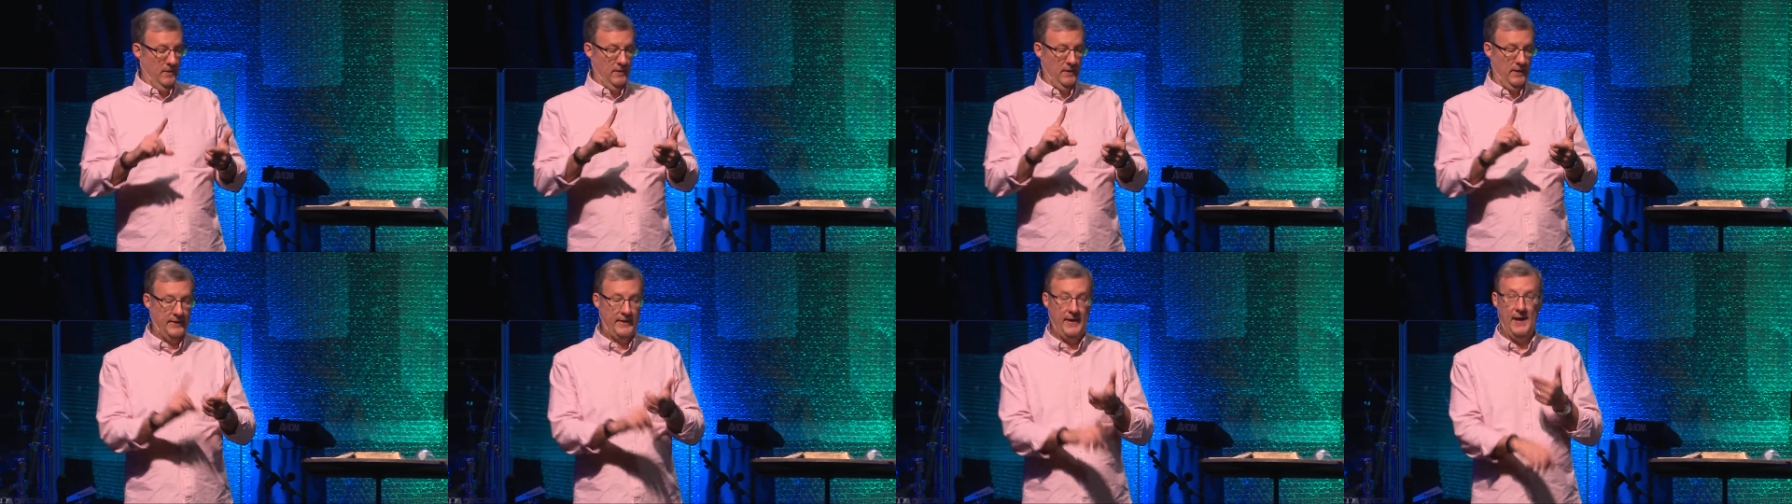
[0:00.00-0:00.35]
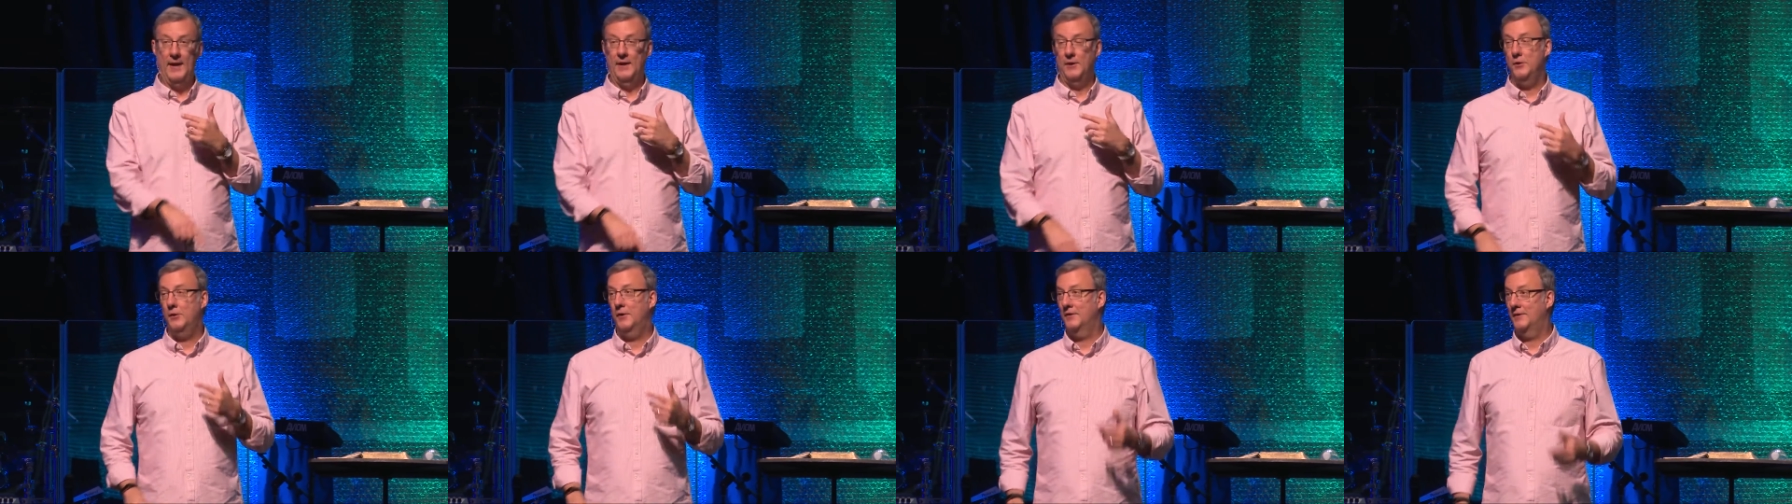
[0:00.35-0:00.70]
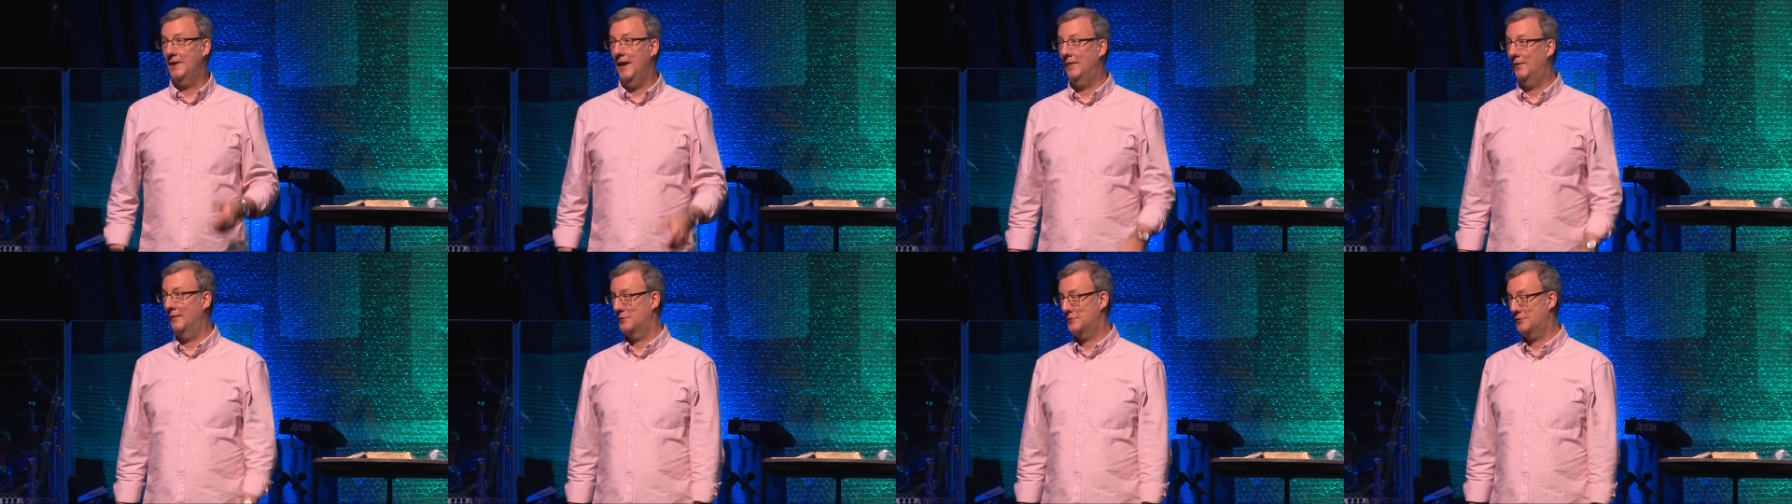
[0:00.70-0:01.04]
Again, you can
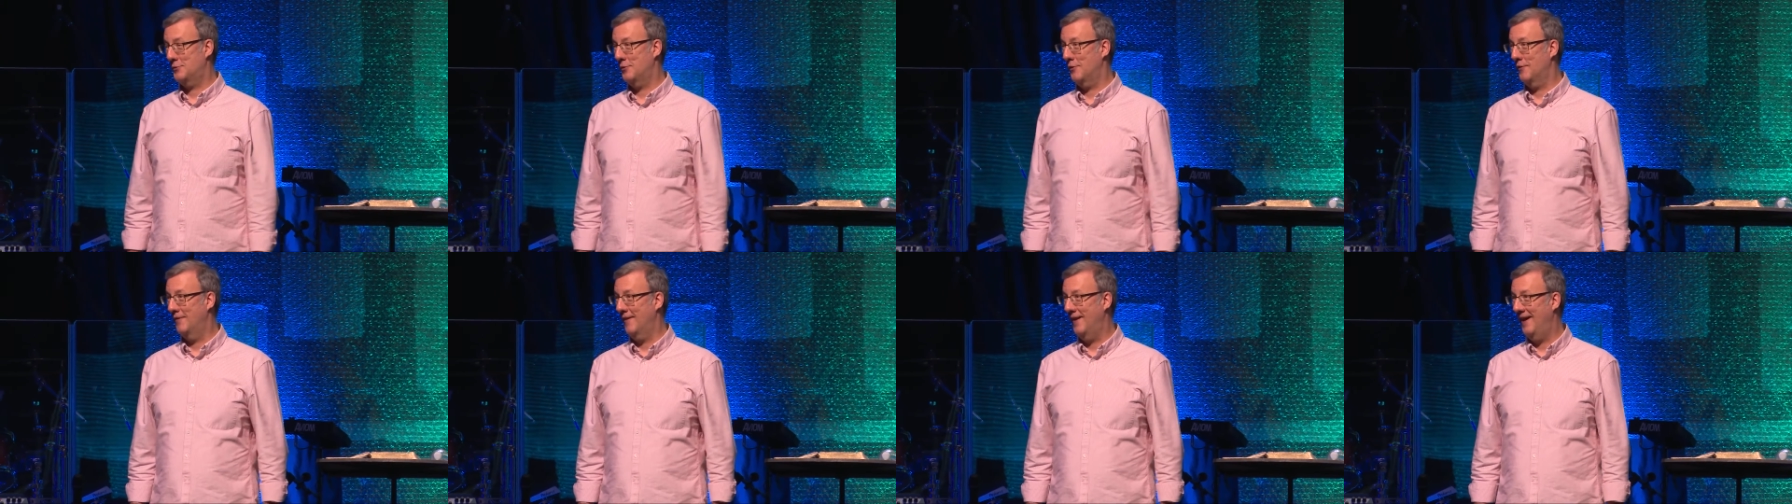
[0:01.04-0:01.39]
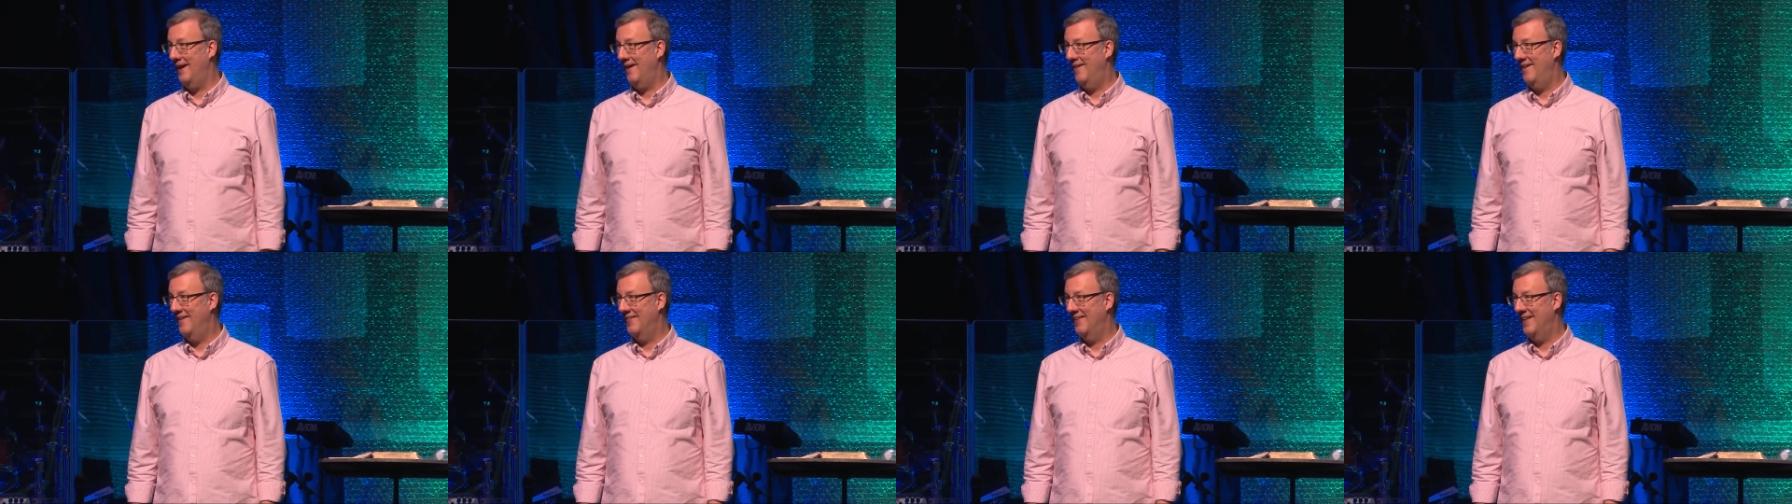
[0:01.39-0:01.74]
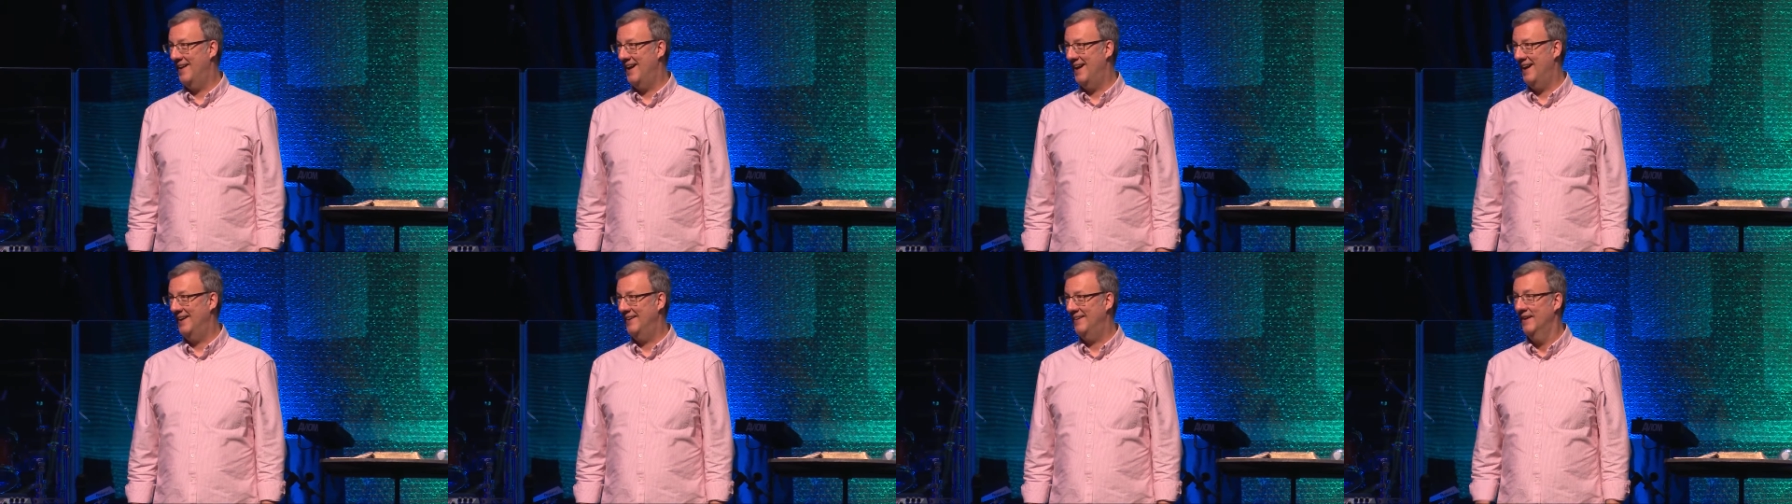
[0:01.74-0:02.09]
take the survey
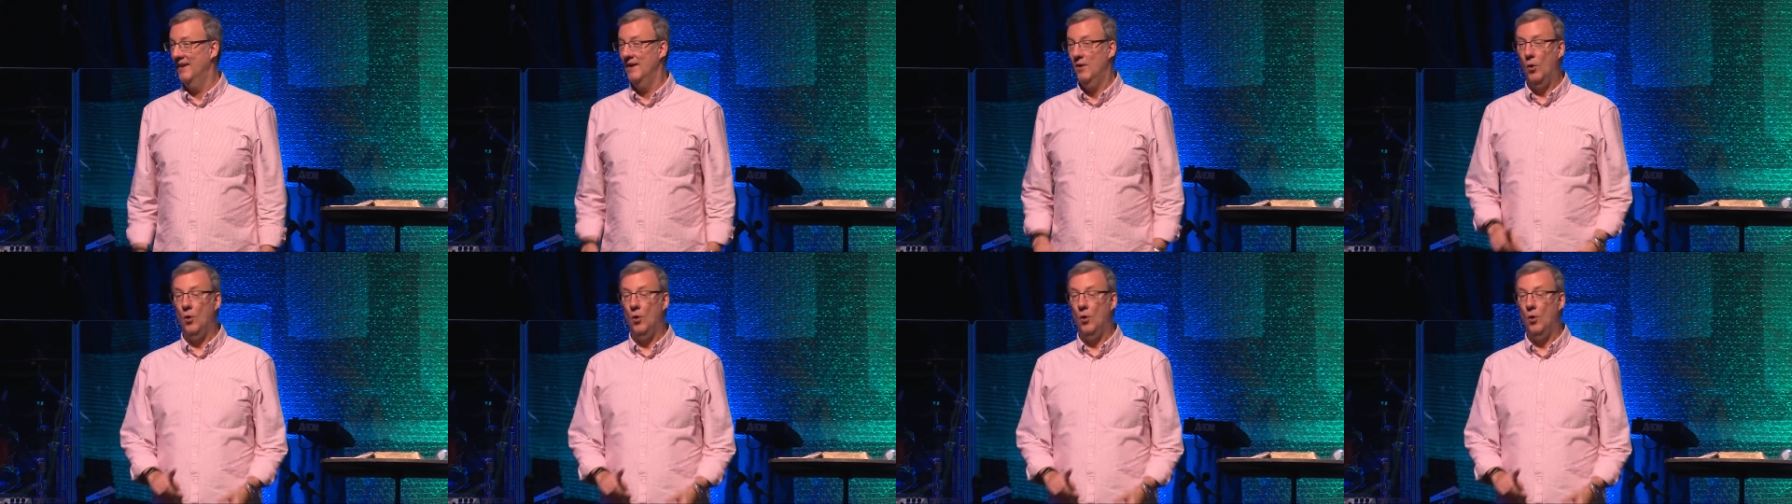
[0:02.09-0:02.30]
online,